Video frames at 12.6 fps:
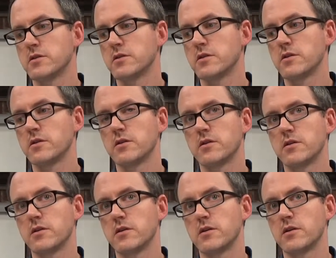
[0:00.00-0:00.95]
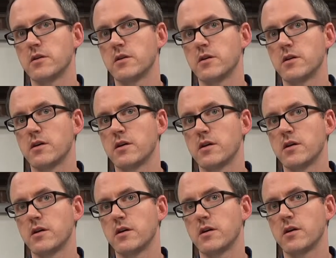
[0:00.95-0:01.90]

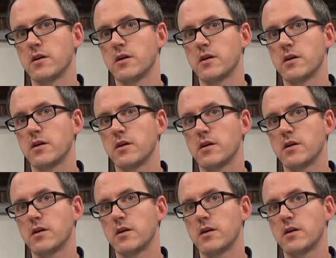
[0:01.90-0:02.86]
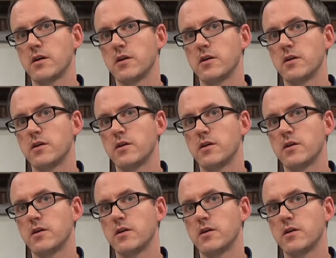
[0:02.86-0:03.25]
Nobody speaks.